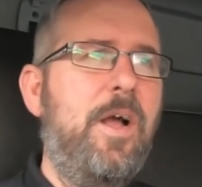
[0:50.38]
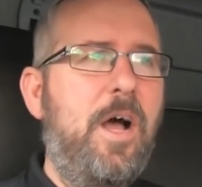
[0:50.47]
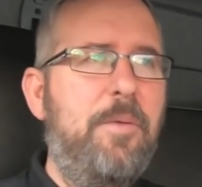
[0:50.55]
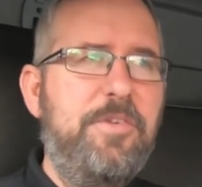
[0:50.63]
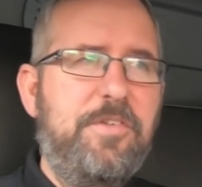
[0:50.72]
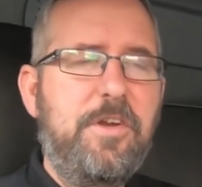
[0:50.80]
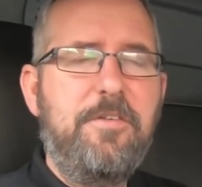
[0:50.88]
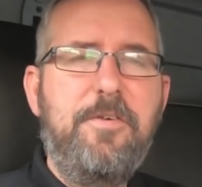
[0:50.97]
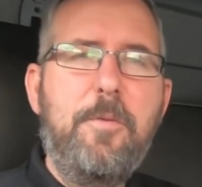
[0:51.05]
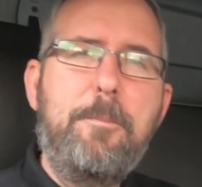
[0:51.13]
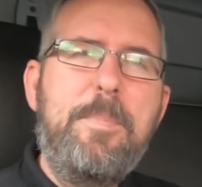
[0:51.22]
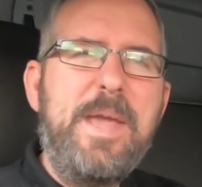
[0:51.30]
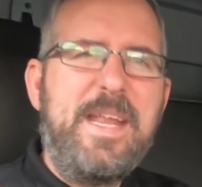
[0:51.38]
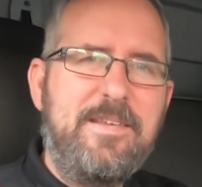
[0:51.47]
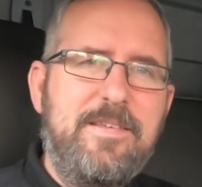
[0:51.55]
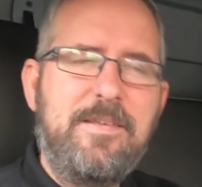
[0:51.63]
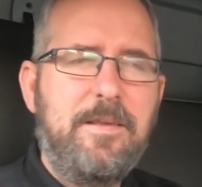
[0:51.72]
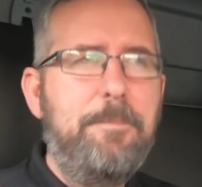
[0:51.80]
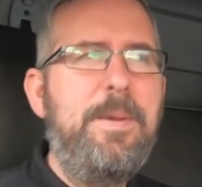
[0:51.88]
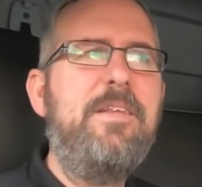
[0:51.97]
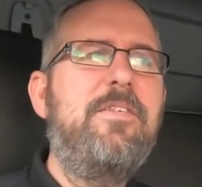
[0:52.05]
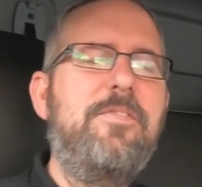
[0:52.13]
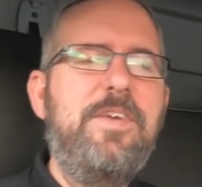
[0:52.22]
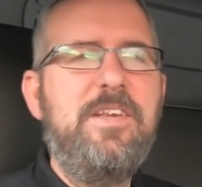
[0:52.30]
I'm just going to film
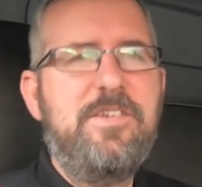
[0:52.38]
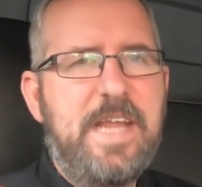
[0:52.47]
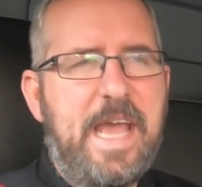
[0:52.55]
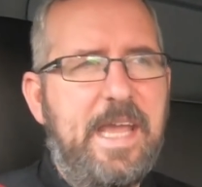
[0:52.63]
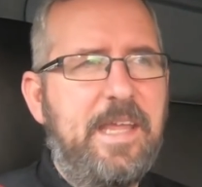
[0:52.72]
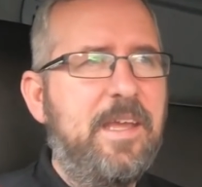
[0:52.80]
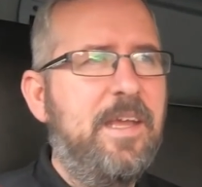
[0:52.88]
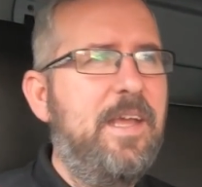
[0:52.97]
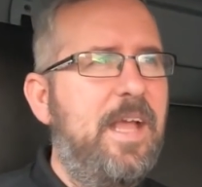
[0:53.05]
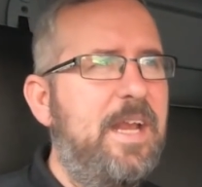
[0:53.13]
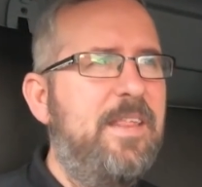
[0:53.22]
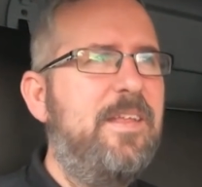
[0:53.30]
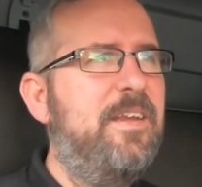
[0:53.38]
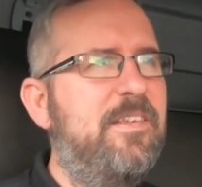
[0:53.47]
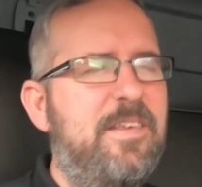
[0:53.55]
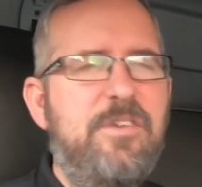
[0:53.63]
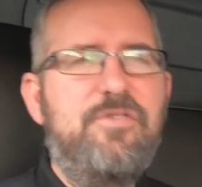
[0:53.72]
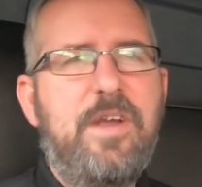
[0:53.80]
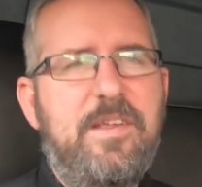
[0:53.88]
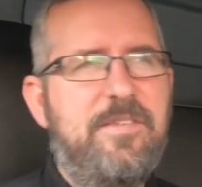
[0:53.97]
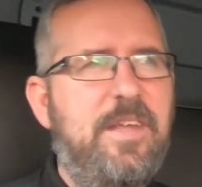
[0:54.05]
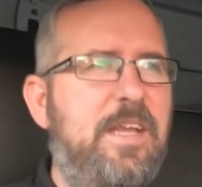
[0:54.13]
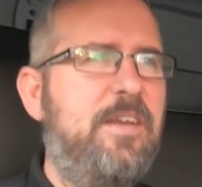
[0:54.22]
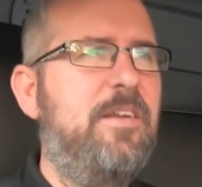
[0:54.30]
bits of each day. Anything that's
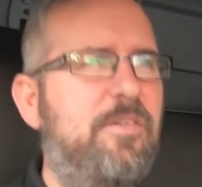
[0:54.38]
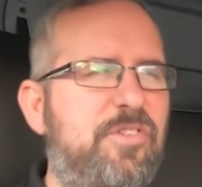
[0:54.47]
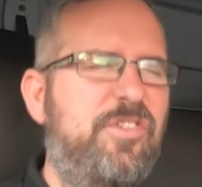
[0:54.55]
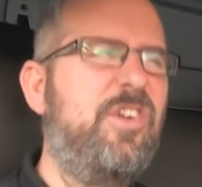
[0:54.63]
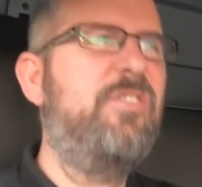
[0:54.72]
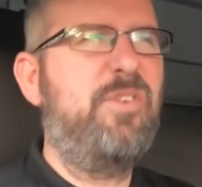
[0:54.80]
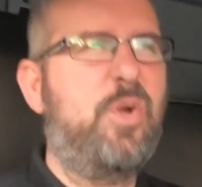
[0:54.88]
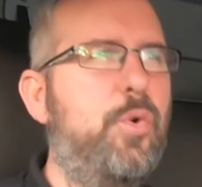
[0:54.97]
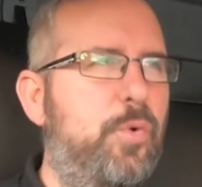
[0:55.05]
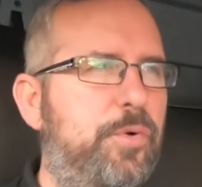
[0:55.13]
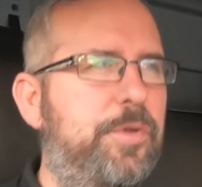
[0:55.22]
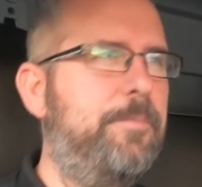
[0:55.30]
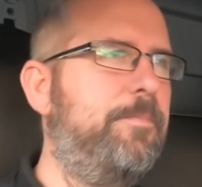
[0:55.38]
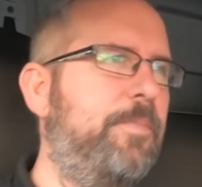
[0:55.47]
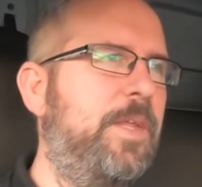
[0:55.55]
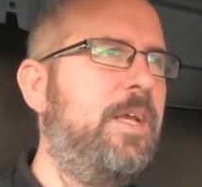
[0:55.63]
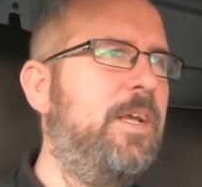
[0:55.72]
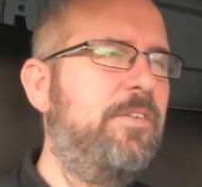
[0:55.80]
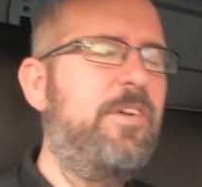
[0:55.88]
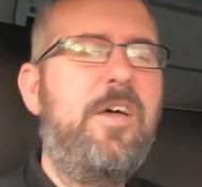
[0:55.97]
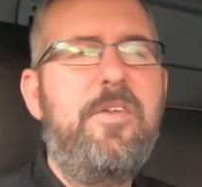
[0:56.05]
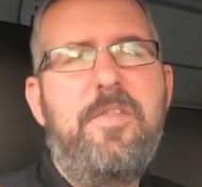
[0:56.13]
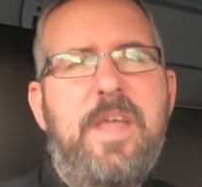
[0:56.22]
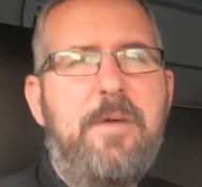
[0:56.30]
interesting, just going to record. So
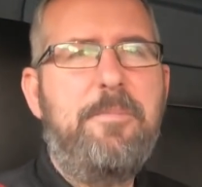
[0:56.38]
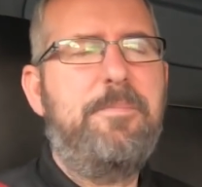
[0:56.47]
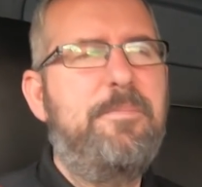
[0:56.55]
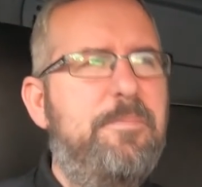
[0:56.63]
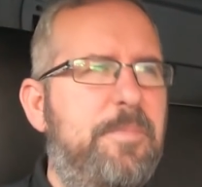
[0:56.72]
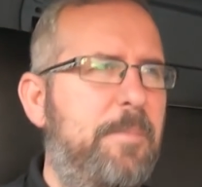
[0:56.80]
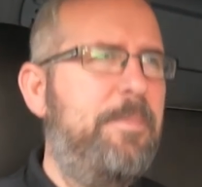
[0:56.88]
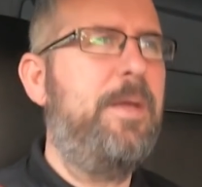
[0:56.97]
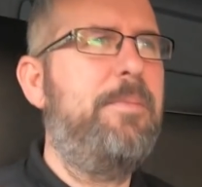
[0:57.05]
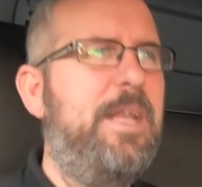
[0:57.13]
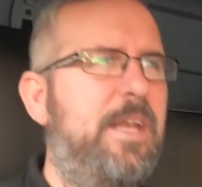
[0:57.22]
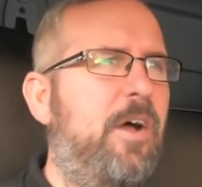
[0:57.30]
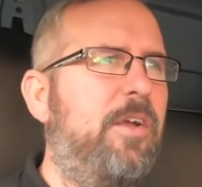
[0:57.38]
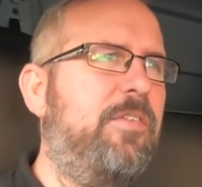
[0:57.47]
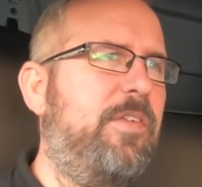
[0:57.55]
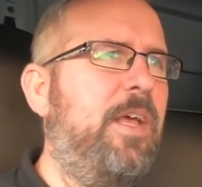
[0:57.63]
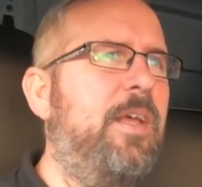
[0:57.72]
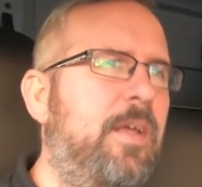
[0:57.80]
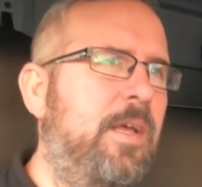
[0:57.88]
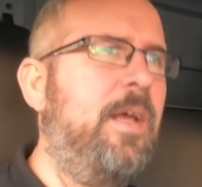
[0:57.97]
I thought that would be a bit nicer.